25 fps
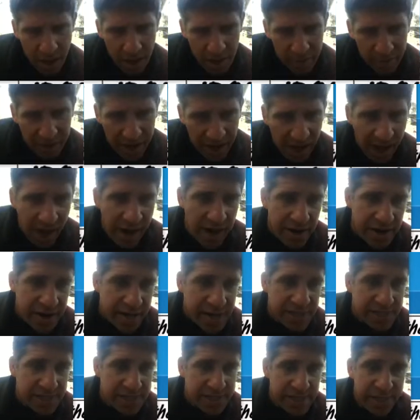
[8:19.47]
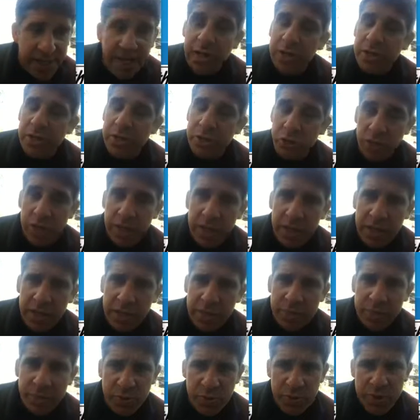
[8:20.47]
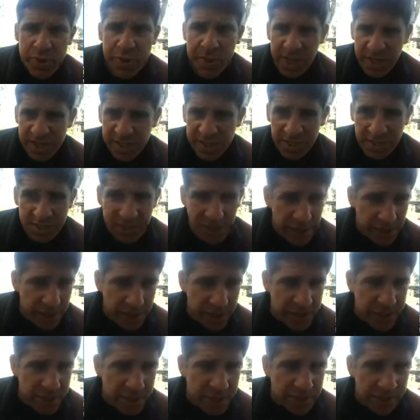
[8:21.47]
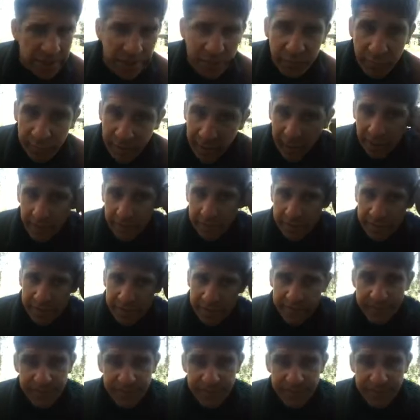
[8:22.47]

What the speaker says: But irony is a contrast between expectation and reality.